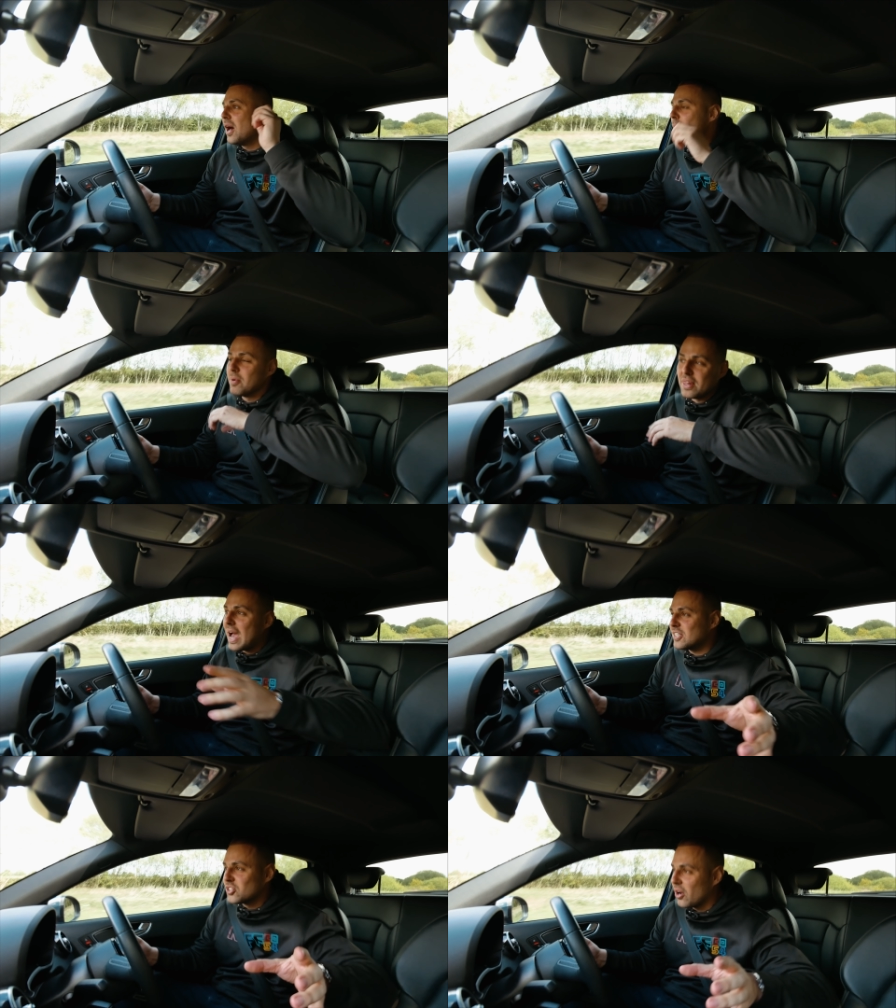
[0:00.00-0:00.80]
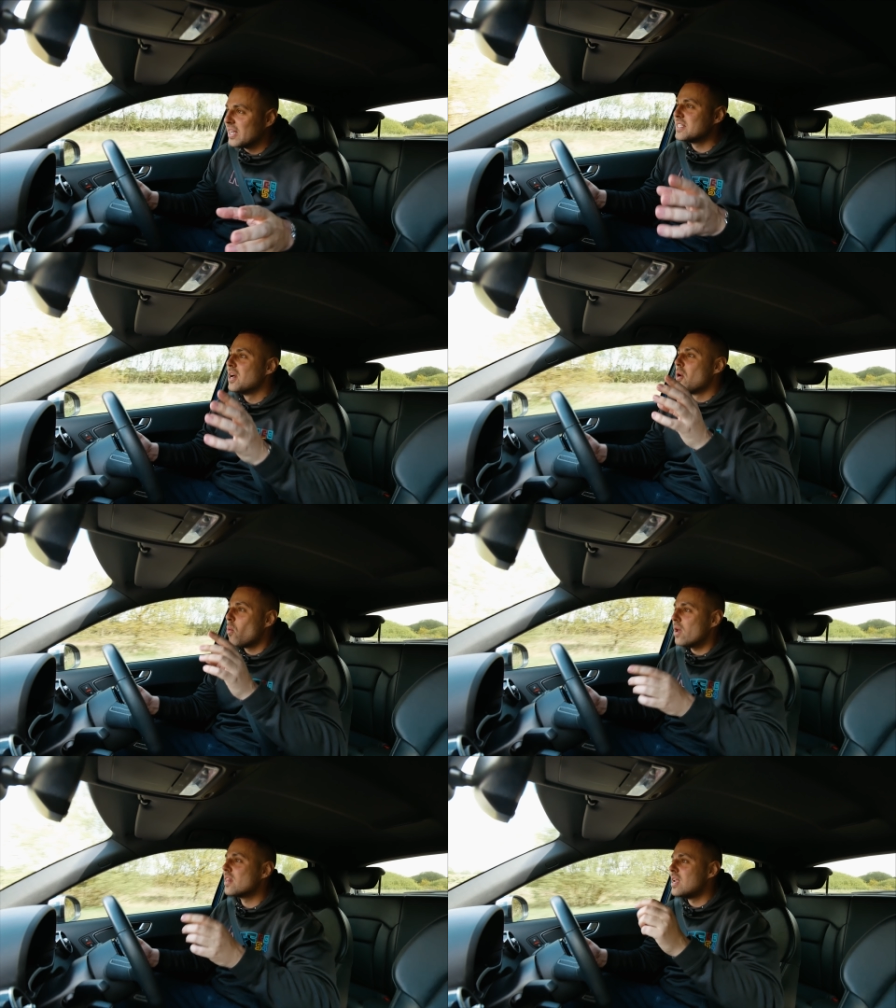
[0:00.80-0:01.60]
uh, but that aside,
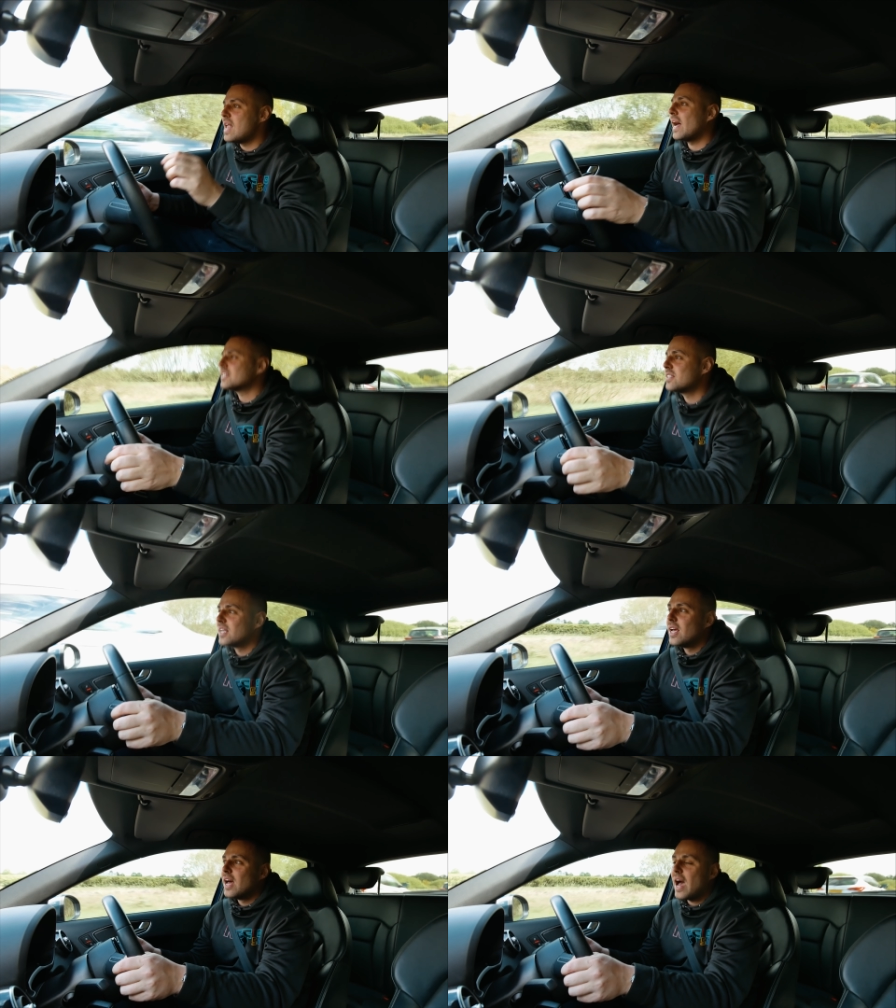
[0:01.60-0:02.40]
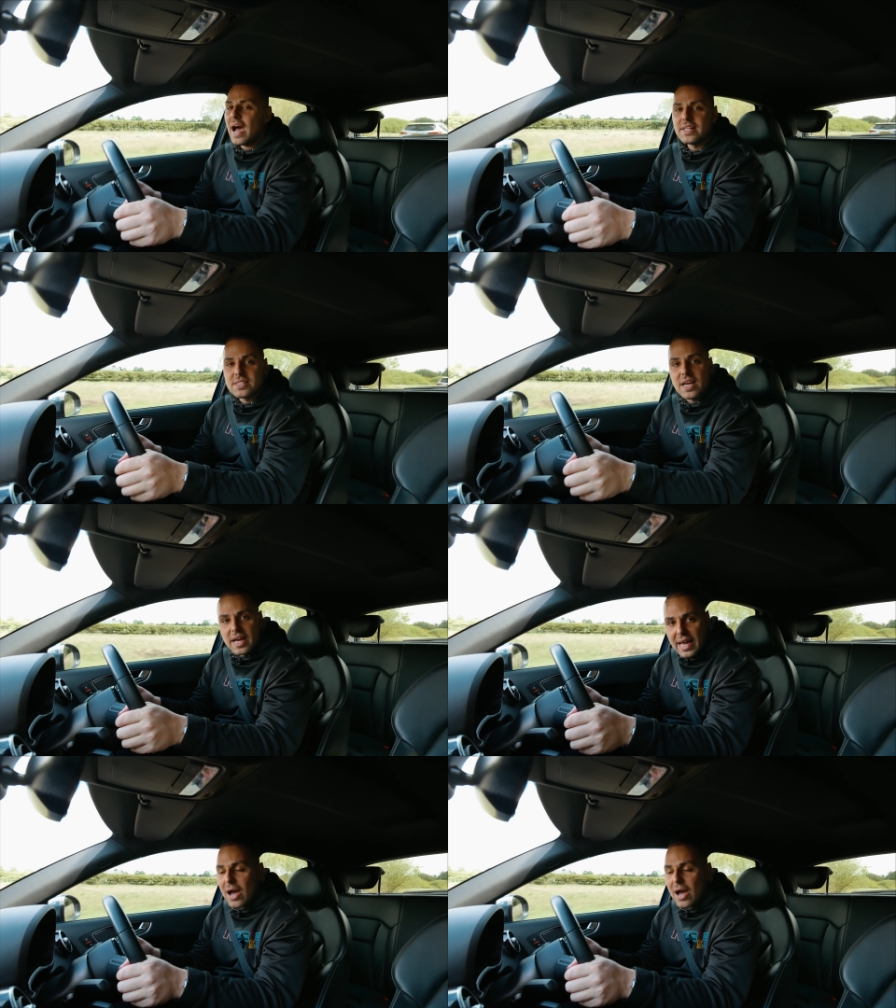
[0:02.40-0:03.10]
one of the lads had an